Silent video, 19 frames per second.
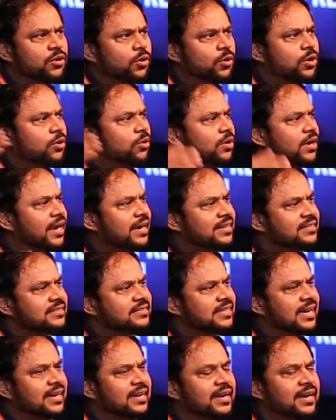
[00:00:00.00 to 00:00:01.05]
of the court, look
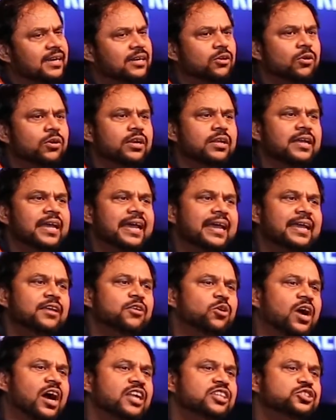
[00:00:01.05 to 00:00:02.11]
at his son and told, hey,